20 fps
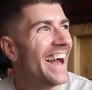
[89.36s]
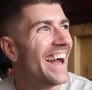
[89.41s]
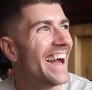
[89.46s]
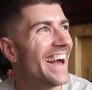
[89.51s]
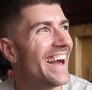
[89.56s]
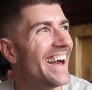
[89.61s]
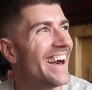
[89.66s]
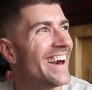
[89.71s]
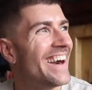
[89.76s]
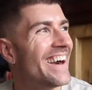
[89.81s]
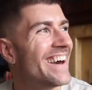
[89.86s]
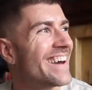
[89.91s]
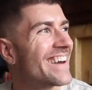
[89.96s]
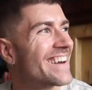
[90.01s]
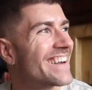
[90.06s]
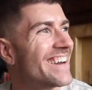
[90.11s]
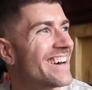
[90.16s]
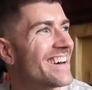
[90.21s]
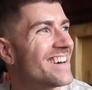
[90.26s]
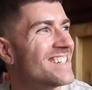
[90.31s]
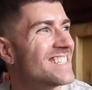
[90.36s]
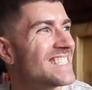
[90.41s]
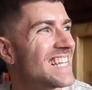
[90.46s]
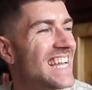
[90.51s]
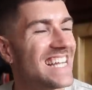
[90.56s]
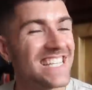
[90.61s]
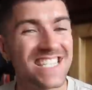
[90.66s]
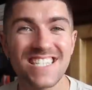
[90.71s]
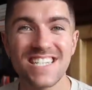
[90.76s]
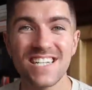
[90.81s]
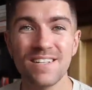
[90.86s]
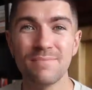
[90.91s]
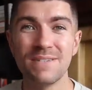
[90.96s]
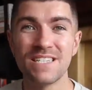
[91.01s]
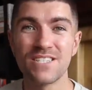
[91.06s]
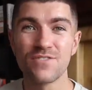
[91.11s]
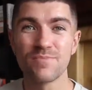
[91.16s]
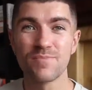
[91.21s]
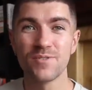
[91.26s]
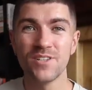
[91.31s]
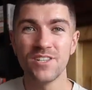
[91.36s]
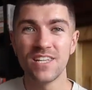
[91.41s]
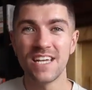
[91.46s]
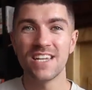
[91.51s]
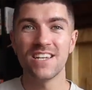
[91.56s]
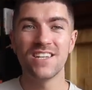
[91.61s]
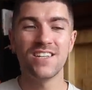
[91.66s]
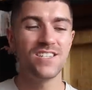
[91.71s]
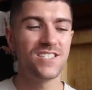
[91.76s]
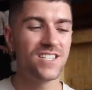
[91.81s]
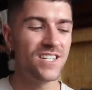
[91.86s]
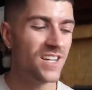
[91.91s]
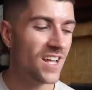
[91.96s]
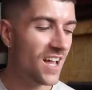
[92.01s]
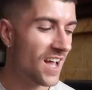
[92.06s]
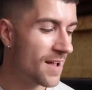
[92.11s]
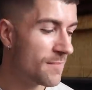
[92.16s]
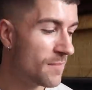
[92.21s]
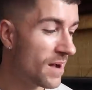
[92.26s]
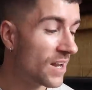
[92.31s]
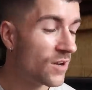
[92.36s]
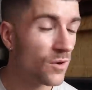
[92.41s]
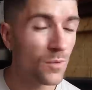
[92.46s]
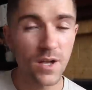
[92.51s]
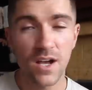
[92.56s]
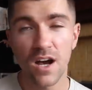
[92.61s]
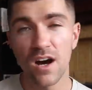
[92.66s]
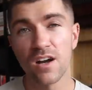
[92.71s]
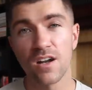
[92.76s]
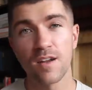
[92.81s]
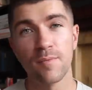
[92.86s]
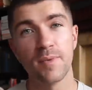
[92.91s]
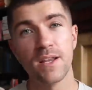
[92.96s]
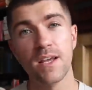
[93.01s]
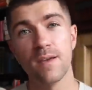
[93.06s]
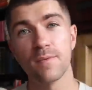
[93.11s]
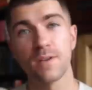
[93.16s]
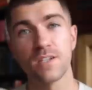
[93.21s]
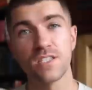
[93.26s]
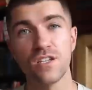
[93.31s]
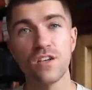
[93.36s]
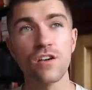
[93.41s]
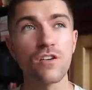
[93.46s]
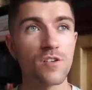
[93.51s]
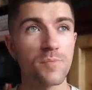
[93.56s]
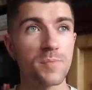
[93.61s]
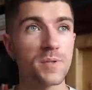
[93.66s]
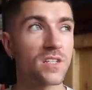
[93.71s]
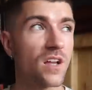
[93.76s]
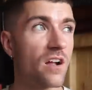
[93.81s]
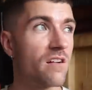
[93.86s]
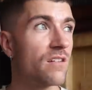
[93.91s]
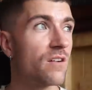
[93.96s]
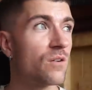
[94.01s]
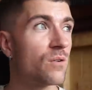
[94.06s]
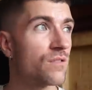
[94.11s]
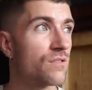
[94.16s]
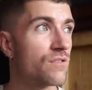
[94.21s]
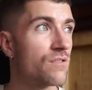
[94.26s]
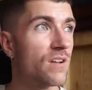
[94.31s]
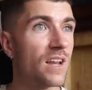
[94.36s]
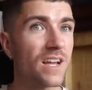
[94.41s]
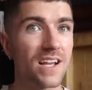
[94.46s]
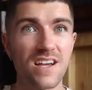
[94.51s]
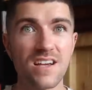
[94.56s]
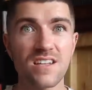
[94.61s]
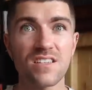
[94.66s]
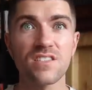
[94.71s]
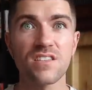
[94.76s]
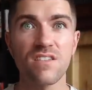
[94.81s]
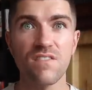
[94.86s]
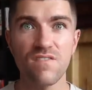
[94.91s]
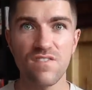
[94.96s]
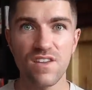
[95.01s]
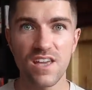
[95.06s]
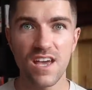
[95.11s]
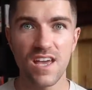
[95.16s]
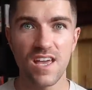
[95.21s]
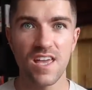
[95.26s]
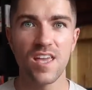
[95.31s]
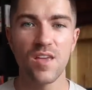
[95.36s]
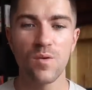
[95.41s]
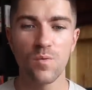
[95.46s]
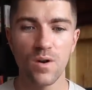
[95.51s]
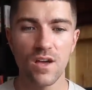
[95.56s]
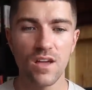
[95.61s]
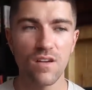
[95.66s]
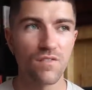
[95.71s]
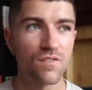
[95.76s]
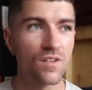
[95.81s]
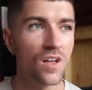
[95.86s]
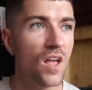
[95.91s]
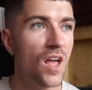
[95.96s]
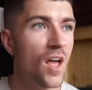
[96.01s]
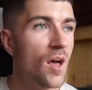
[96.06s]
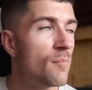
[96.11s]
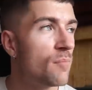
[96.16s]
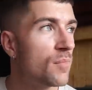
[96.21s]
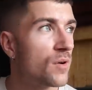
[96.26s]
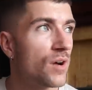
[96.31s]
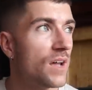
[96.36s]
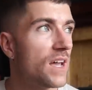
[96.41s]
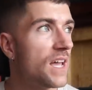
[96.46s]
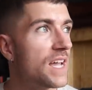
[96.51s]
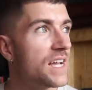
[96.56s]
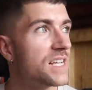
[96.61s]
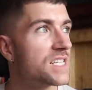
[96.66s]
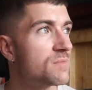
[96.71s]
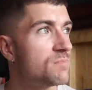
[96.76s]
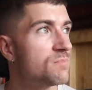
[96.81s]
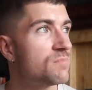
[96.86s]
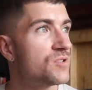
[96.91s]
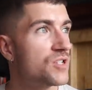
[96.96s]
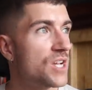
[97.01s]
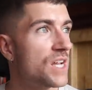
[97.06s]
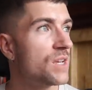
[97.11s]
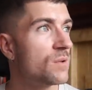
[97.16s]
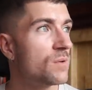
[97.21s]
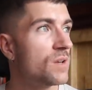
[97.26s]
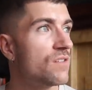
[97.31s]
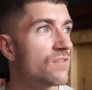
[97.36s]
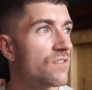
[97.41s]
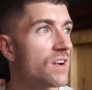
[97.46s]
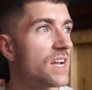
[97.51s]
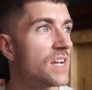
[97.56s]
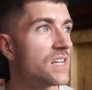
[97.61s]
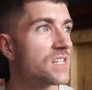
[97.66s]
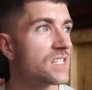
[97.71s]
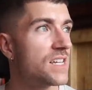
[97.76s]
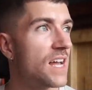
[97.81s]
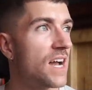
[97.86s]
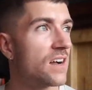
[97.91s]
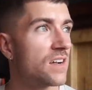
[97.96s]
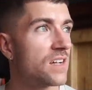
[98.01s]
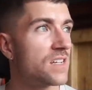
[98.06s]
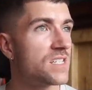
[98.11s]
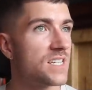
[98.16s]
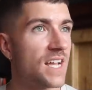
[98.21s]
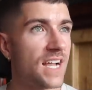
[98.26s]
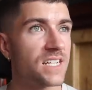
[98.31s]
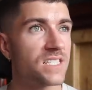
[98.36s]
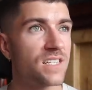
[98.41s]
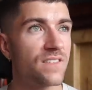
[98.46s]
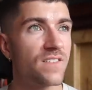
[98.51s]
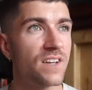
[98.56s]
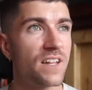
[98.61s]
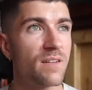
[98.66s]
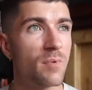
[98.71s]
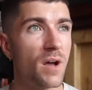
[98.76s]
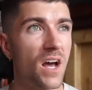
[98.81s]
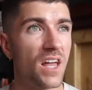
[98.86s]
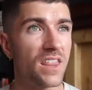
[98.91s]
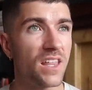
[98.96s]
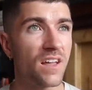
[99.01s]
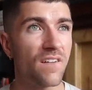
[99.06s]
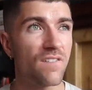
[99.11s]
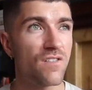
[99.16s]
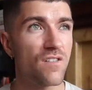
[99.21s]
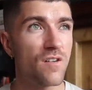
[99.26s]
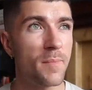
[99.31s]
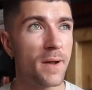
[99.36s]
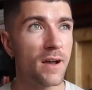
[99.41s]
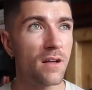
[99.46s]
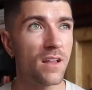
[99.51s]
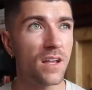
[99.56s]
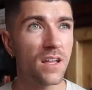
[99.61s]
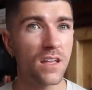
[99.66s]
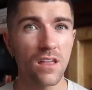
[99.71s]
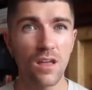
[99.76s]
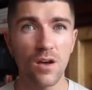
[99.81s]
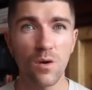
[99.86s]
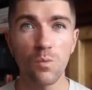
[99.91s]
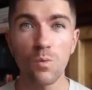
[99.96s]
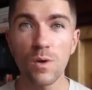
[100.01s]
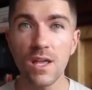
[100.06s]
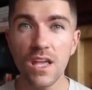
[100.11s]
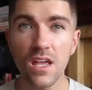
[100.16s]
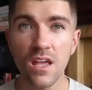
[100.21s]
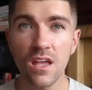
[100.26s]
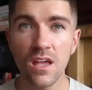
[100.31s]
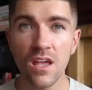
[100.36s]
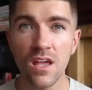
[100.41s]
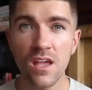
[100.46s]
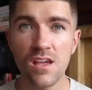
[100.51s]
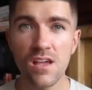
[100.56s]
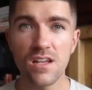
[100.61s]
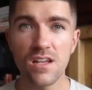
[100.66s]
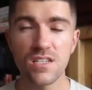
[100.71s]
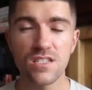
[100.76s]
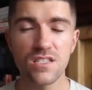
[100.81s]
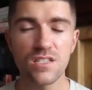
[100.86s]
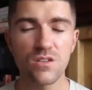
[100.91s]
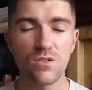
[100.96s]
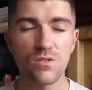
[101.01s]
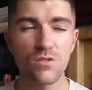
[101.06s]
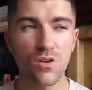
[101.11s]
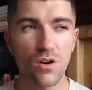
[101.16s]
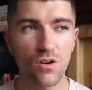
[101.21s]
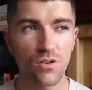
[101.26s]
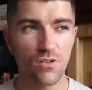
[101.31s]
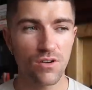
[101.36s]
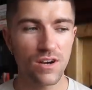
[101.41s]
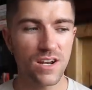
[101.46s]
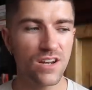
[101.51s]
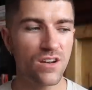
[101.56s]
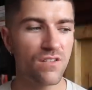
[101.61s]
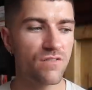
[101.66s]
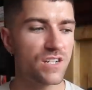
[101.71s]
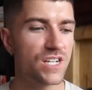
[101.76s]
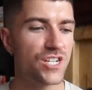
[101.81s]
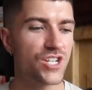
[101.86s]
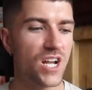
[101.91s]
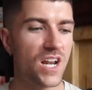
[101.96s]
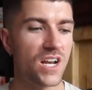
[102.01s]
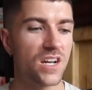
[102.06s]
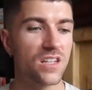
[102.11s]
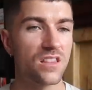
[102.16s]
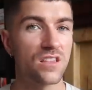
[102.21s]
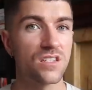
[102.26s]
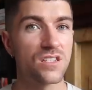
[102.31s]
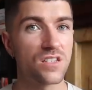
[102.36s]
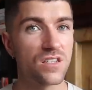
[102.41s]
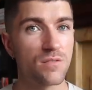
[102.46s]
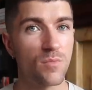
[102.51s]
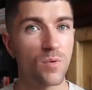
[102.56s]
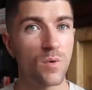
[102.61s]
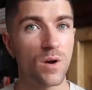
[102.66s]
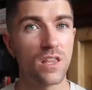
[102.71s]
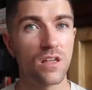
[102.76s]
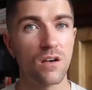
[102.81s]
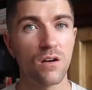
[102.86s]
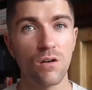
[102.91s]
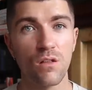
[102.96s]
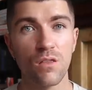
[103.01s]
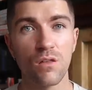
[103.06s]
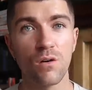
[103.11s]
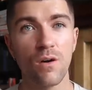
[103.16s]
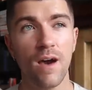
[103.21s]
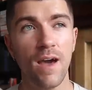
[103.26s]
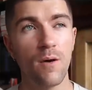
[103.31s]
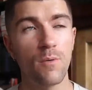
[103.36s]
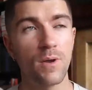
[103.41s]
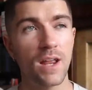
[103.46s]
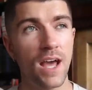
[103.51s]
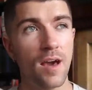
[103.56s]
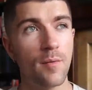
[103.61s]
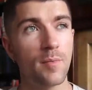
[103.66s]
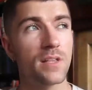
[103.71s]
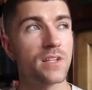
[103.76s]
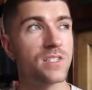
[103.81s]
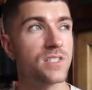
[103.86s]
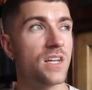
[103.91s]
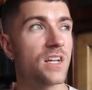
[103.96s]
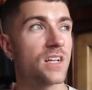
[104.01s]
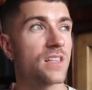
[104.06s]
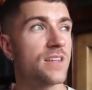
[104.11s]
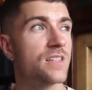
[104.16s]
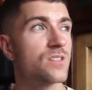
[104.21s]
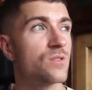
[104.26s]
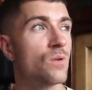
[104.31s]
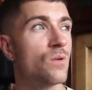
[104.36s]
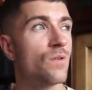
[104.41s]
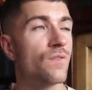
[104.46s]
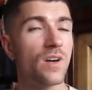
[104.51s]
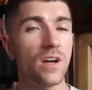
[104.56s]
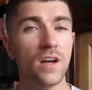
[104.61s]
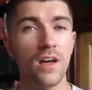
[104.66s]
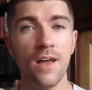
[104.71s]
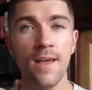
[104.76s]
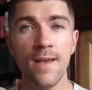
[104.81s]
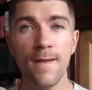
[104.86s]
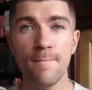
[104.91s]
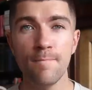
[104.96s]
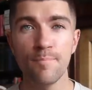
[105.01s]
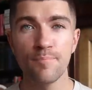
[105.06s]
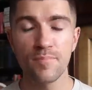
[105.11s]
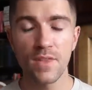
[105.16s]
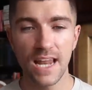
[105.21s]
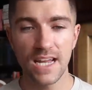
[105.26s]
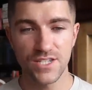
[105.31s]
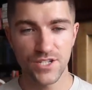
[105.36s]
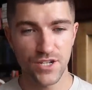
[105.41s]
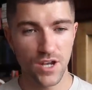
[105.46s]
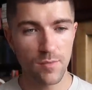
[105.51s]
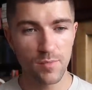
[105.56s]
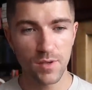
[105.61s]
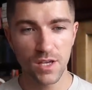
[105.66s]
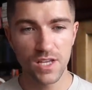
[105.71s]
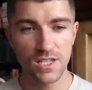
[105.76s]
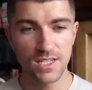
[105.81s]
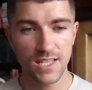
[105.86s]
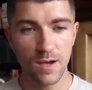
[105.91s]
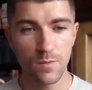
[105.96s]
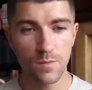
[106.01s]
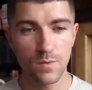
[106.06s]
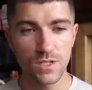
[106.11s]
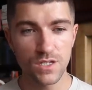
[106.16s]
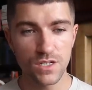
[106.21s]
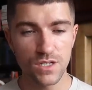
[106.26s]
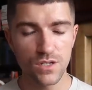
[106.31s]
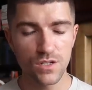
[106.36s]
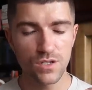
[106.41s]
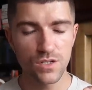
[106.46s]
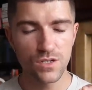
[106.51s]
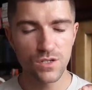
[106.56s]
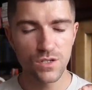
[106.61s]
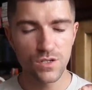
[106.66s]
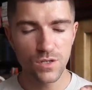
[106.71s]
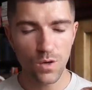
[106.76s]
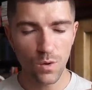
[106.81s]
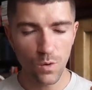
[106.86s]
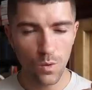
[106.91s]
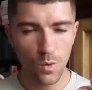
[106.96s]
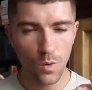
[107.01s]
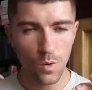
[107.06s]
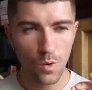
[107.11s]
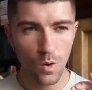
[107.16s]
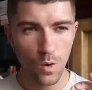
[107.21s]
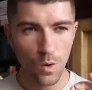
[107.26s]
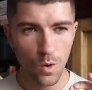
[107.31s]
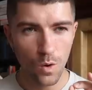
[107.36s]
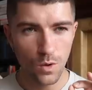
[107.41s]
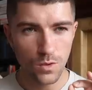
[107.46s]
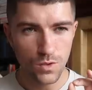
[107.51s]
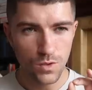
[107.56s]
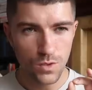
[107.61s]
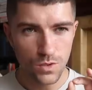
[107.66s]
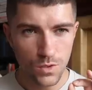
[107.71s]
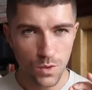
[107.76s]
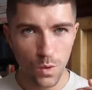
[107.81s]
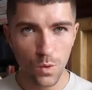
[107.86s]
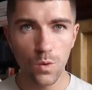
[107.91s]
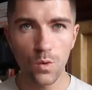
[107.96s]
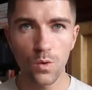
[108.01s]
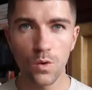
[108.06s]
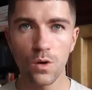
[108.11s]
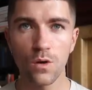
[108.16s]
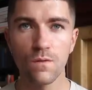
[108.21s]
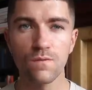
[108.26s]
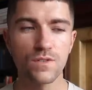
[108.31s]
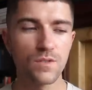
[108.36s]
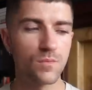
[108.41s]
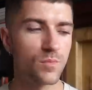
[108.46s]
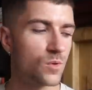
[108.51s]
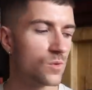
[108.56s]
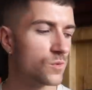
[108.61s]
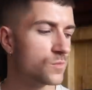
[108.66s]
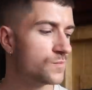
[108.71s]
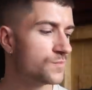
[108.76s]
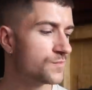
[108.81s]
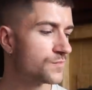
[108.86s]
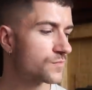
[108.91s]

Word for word: Oh God, it's still miserable in London. I know we can't complain because Europe is currently going through like a severe heat wave, but it's genuinely rained now consecutively, but I think for about like a week. So not great, not really channeling the summer weather, although I would happily take this over last year because that was so uncomfortable.